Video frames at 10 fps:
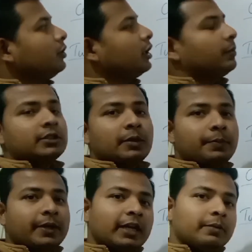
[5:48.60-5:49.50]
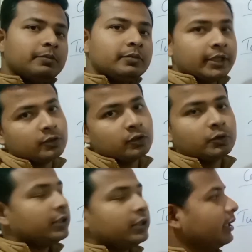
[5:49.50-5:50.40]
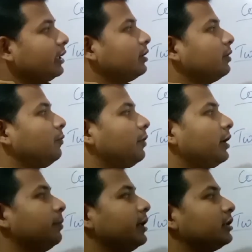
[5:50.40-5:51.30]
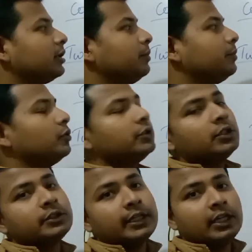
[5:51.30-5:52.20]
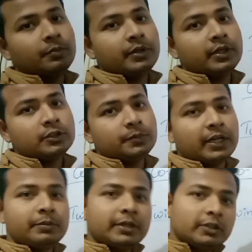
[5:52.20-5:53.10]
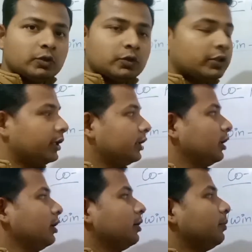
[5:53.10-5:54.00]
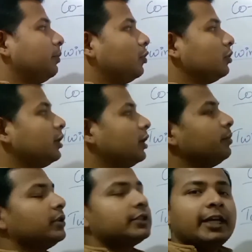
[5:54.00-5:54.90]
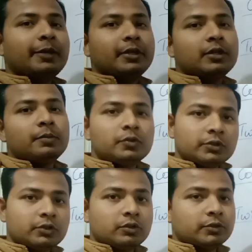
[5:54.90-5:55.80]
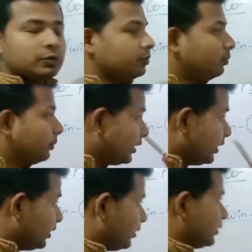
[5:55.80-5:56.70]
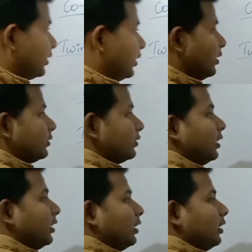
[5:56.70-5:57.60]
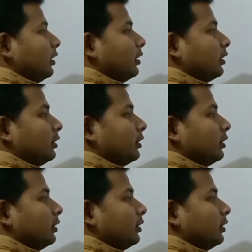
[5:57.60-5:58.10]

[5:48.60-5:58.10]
if both the numbers are prime, that is also correct. One number is composite, second number is prime, that is also correct. Both the numbers can be composite also. But in this case,